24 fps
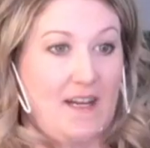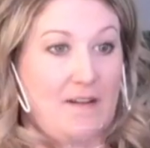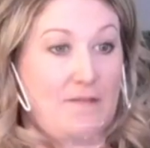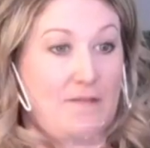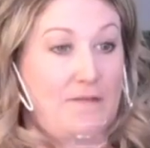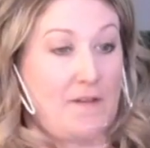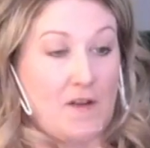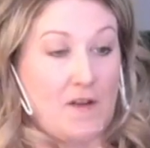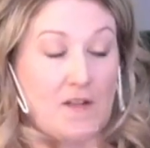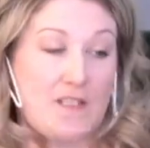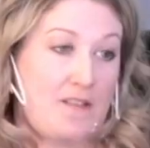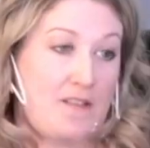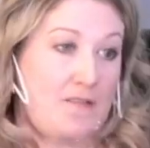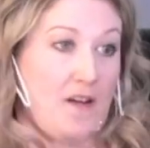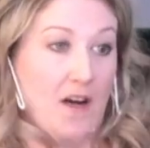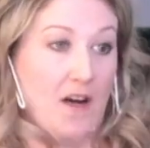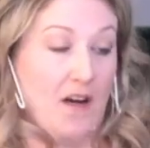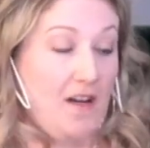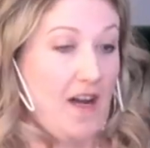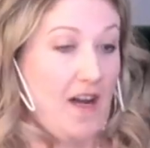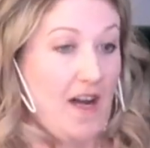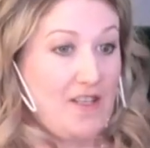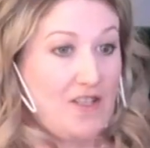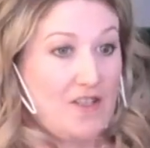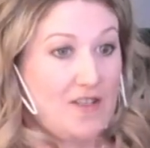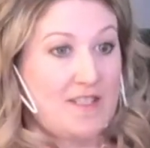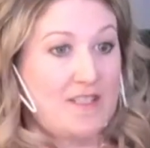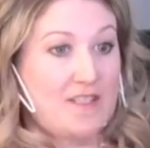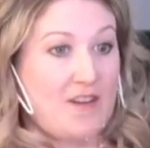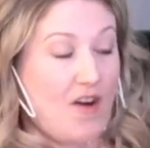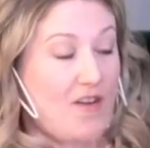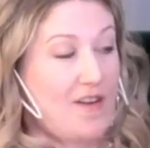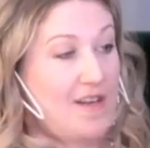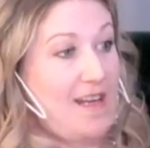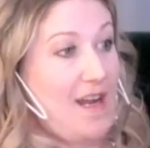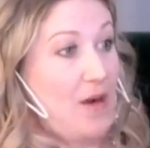first of all i just
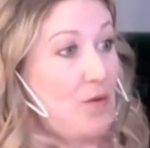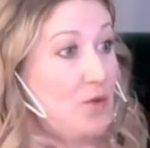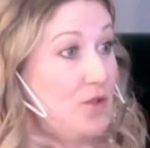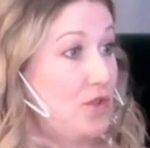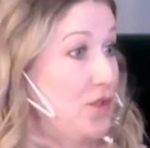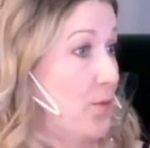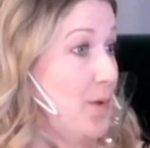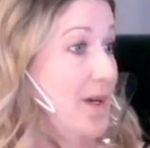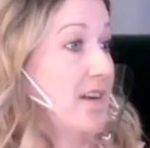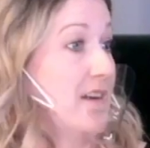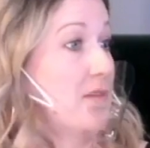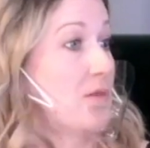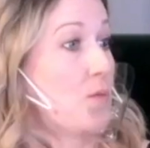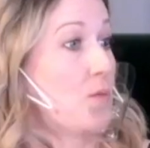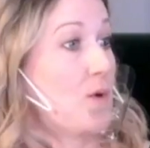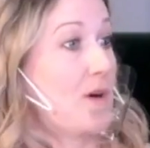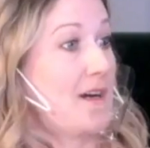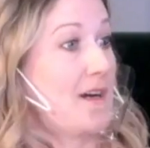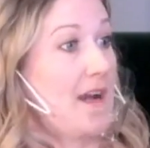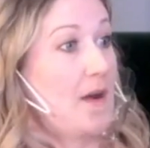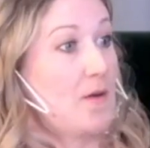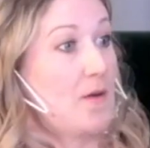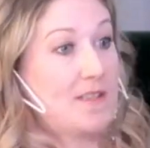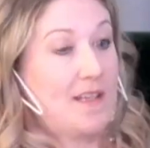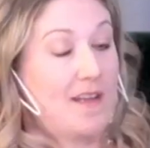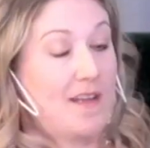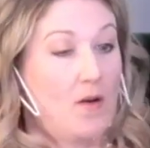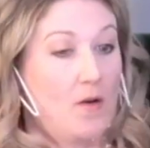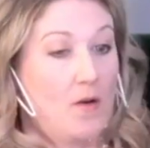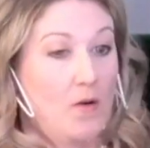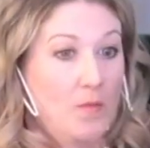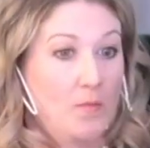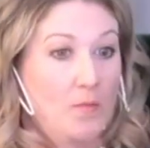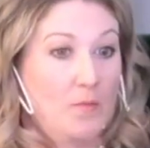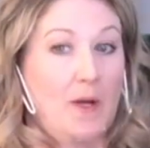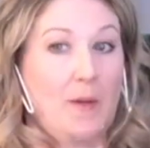started out doing the workouts at
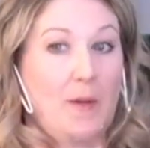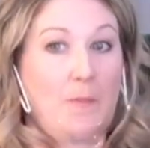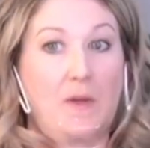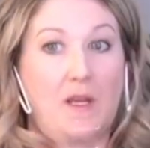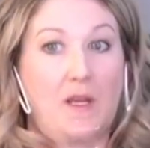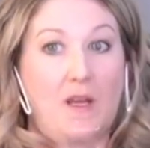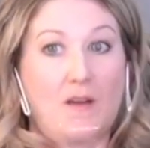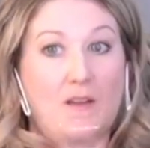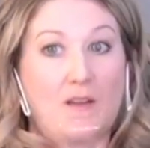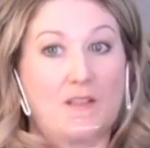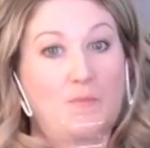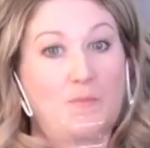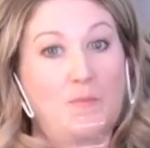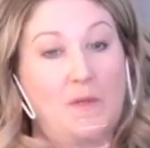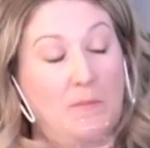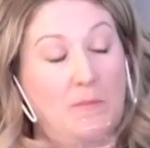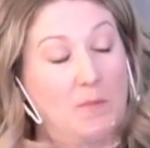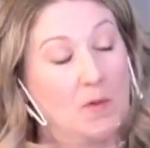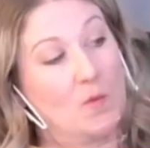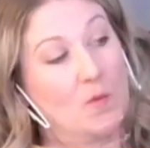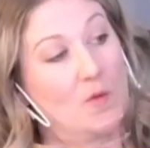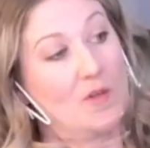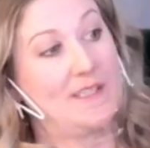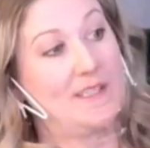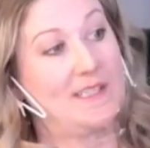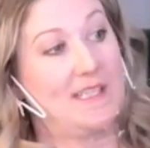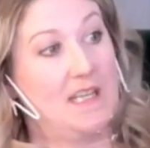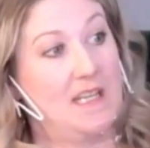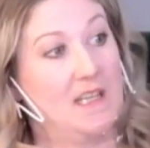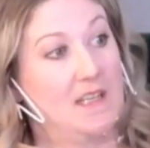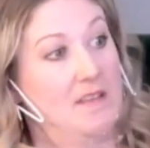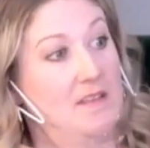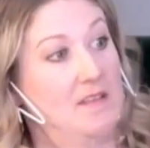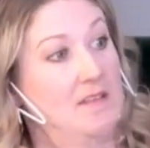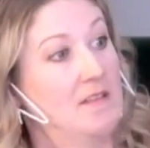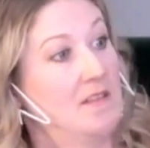home but because people were
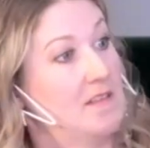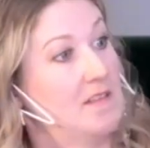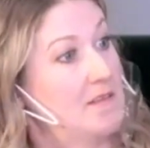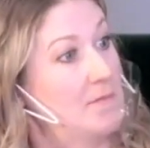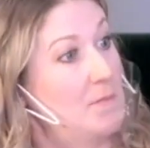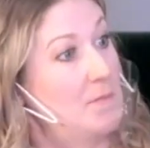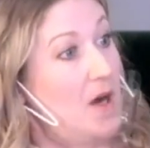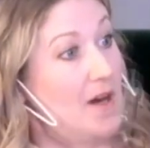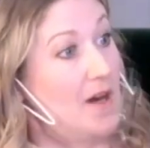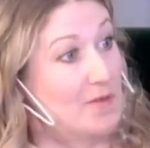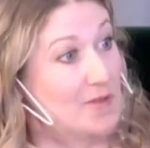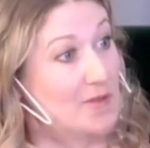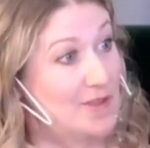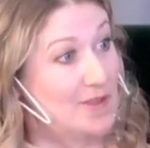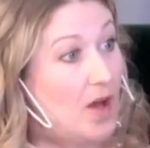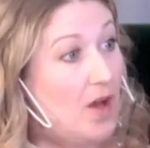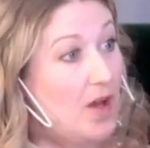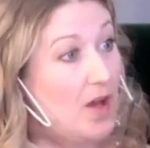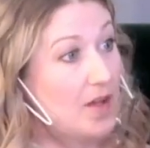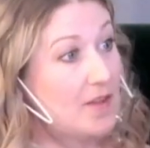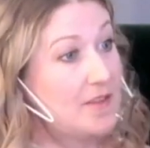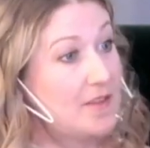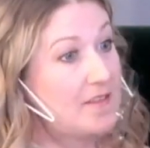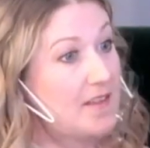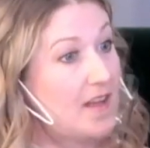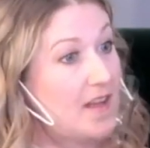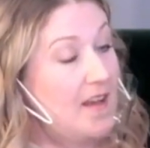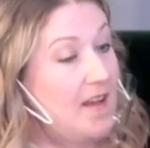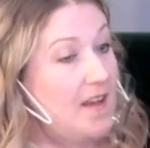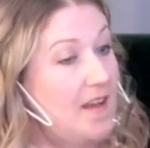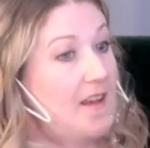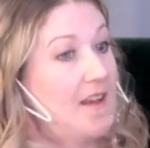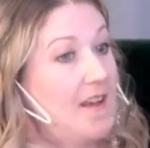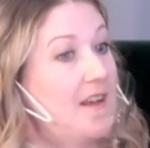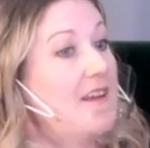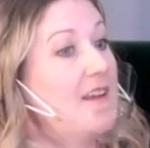seeing my results
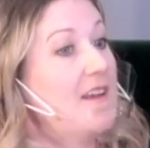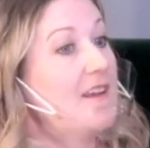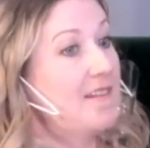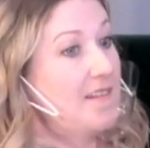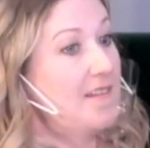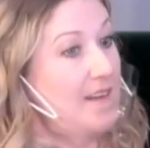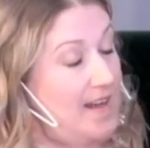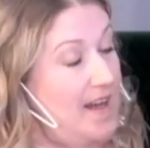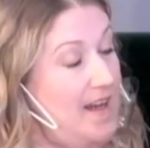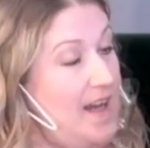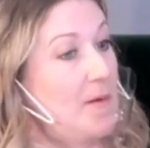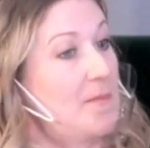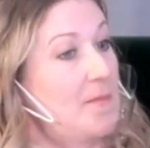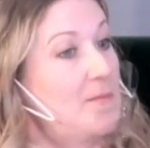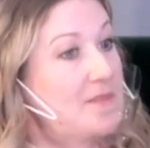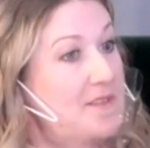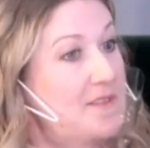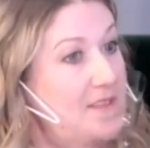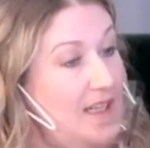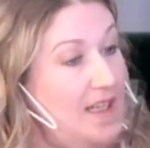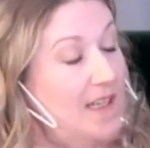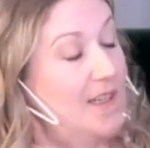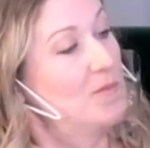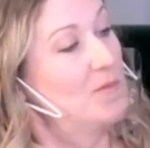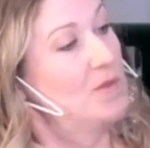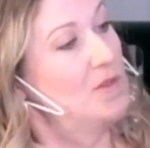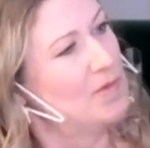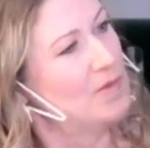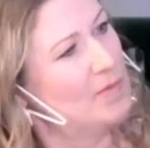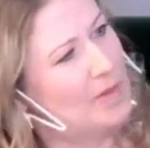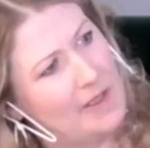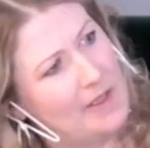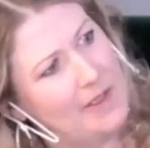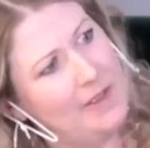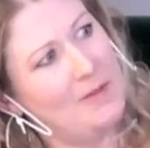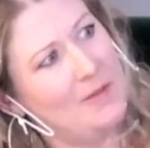right they kept saying well
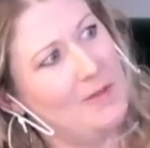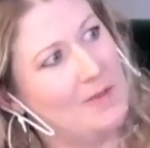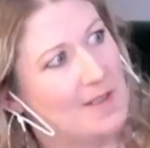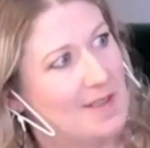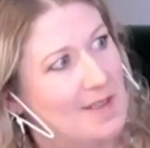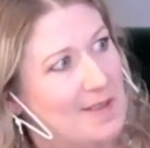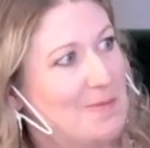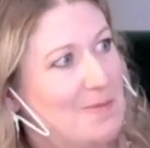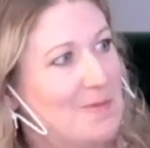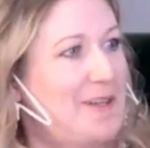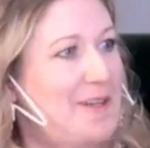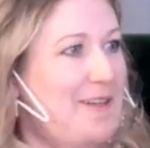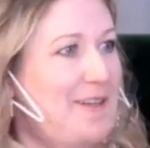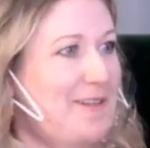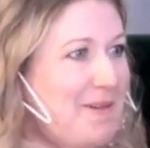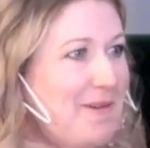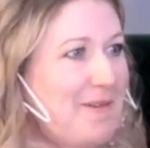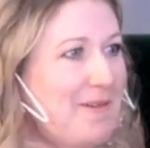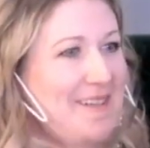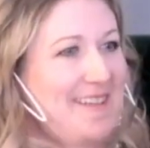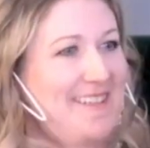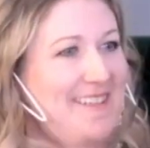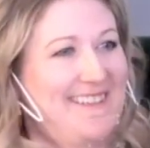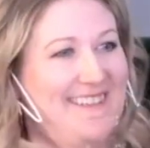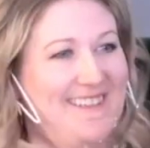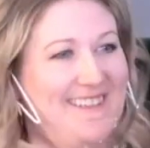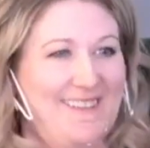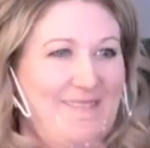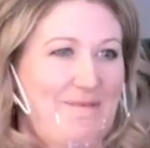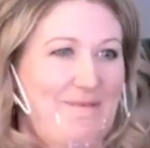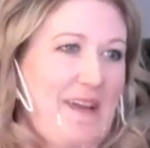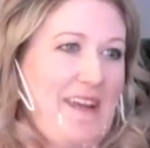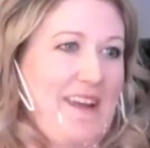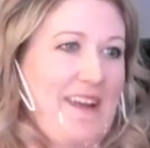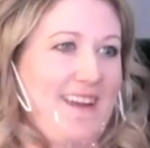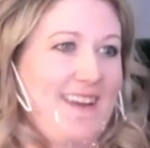what are you doing what are you doing and i'm
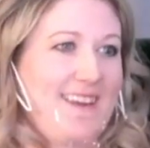mm-hmm.